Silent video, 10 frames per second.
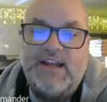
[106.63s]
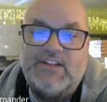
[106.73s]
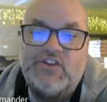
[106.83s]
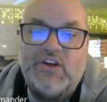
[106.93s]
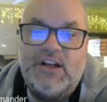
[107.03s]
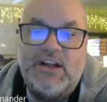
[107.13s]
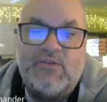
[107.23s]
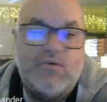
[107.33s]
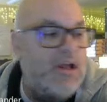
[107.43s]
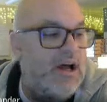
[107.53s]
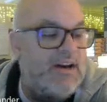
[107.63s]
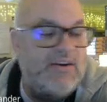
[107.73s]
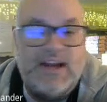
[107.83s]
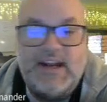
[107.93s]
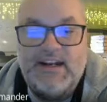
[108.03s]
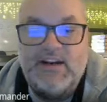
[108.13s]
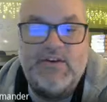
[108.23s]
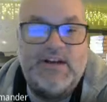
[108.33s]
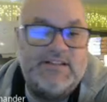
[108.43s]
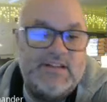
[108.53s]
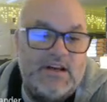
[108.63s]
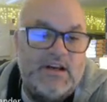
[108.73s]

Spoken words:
it should equal 180 degrees.